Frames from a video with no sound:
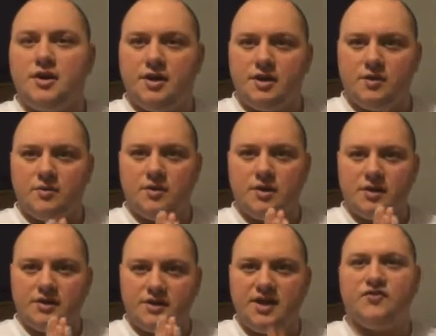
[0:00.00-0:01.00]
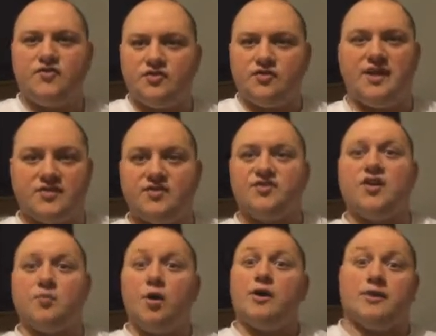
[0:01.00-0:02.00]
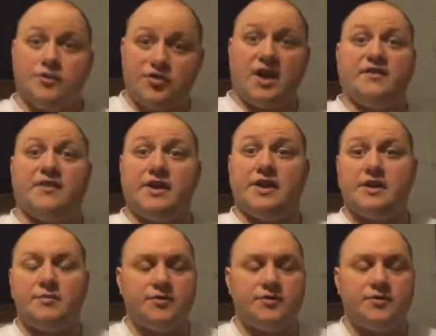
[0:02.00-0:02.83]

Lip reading: you know, gives lessons on while you're driving it,